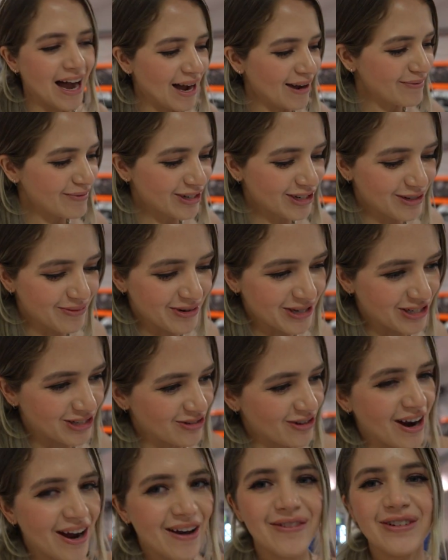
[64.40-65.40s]
I'm gonna be
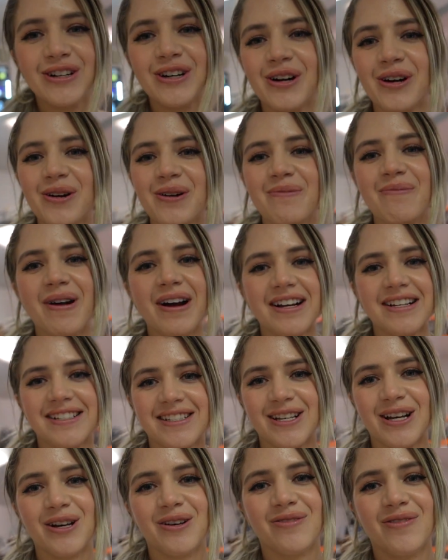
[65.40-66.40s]
driving her
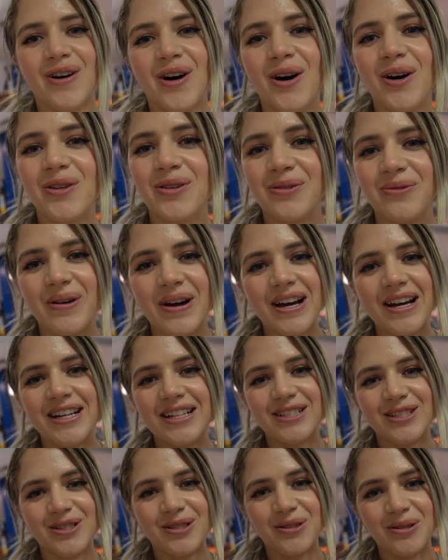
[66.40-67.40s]
myself all the
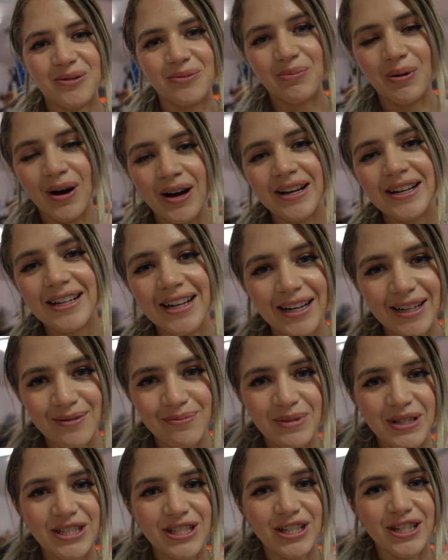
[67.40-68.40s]
way to Pontiac,
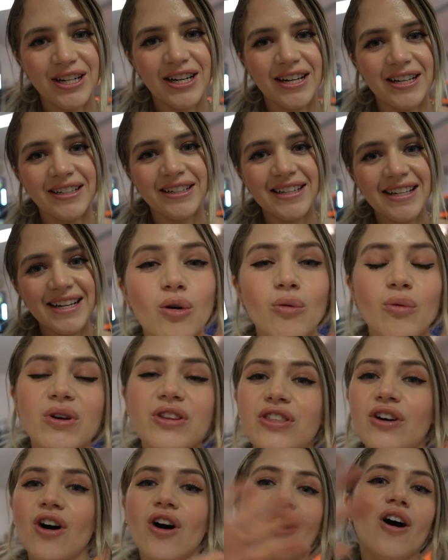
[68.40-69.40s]
Michigan.
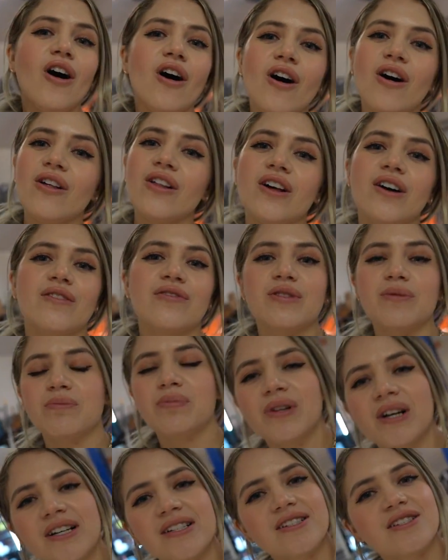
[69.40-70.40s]
With all of the
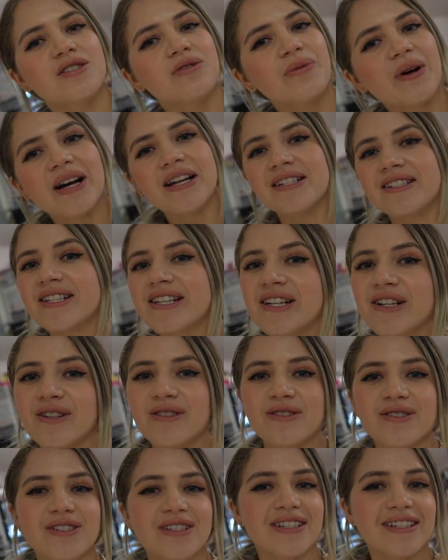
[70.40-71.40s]
blood, sweat,
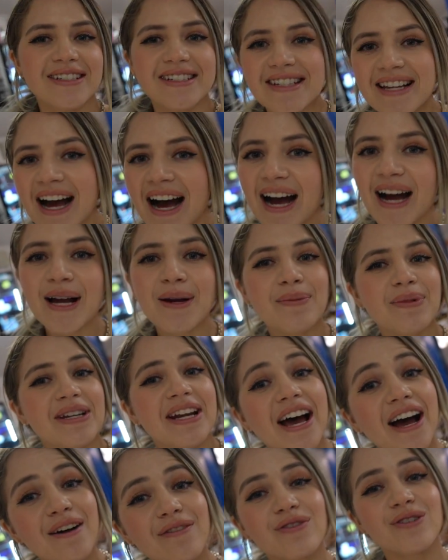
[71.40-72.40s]
tears, and time and
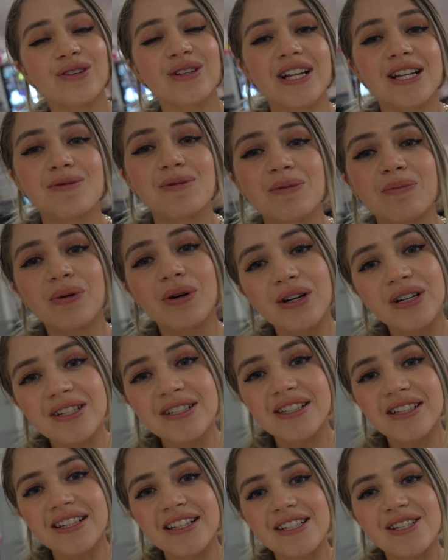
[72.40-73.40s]
effort that's been put
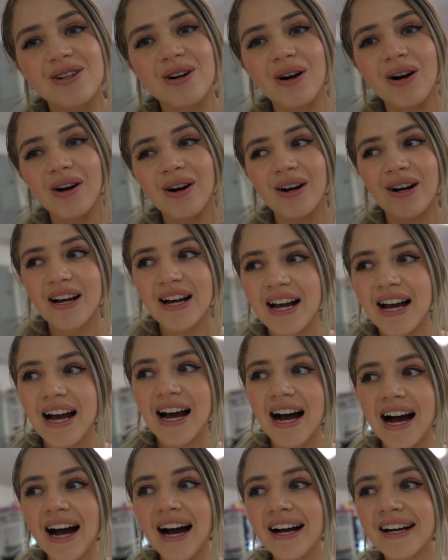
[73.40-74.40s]
into this car,
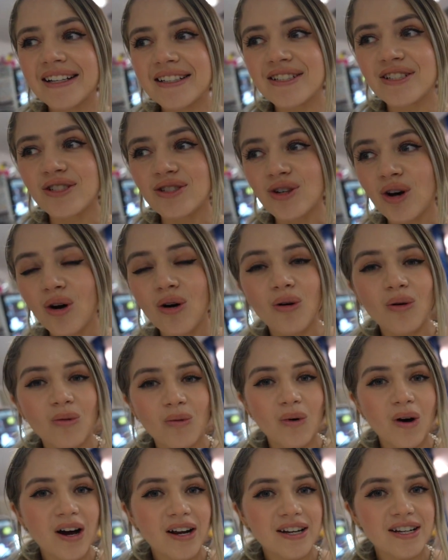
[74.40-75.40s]
I don't
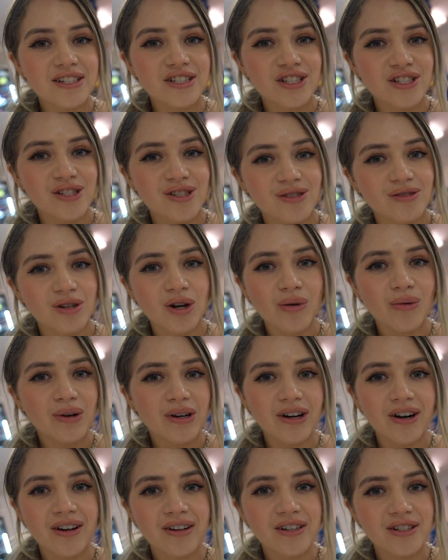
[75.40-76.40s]
wanna just throw
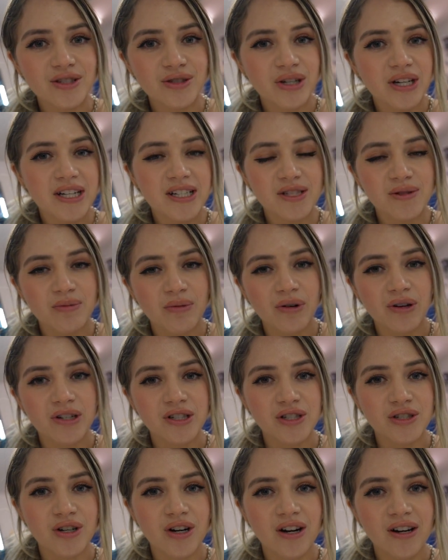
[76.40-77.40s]
it on a
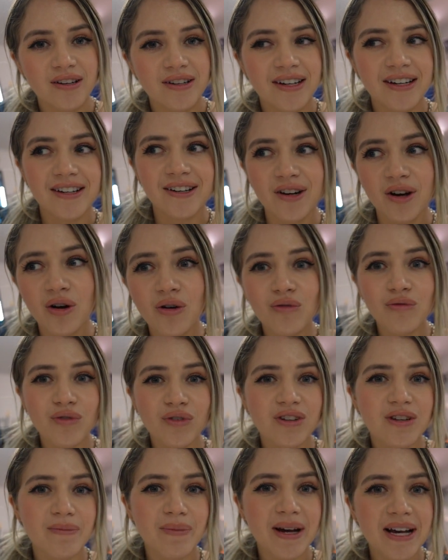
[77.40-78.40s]
transport truck and hope
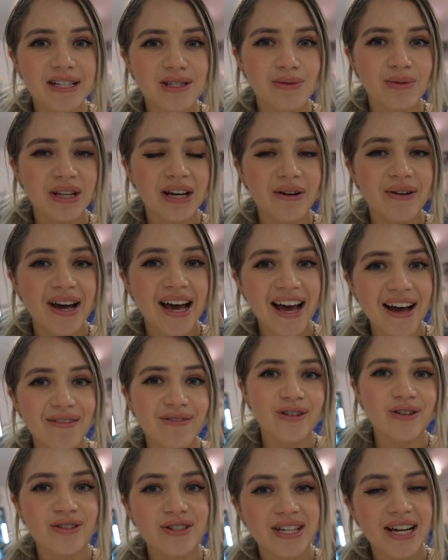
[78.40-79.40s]
for the best without
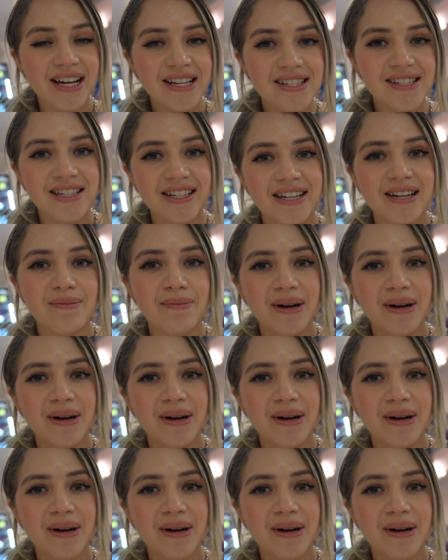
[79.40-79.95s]
ever testing it